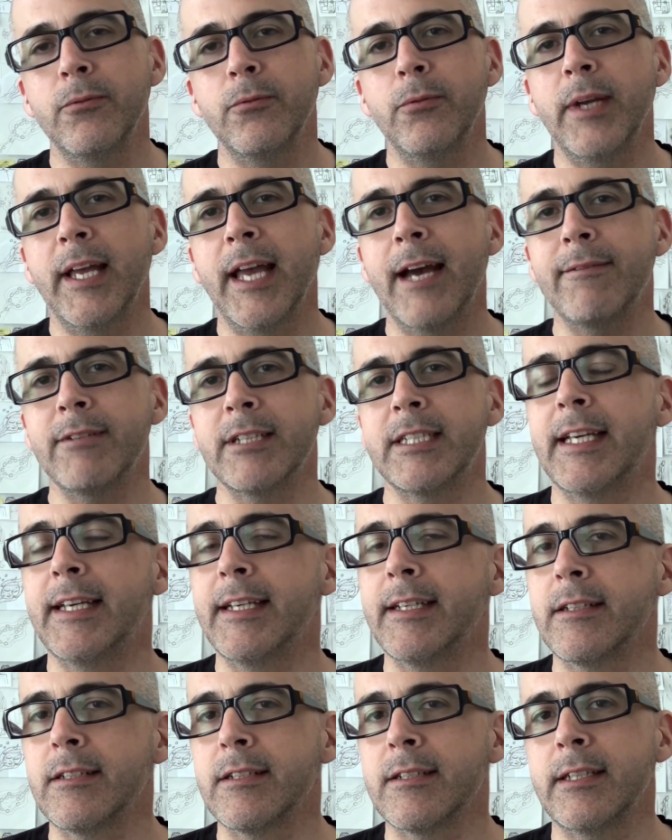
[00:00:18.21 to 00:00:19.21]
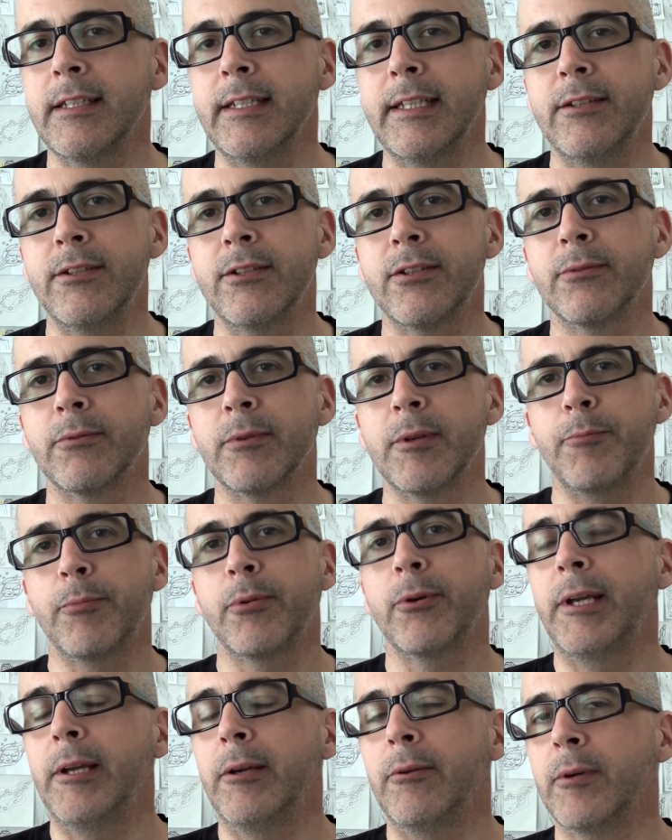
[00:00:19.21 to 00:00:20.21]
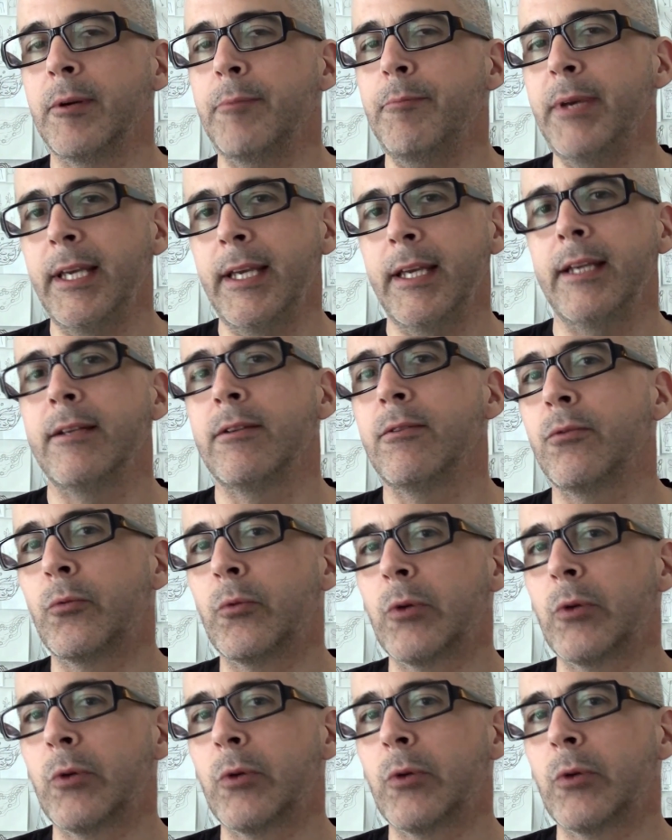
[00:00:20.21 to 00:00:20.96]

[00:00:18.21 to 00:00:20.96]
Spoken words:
we have a tendency to repeat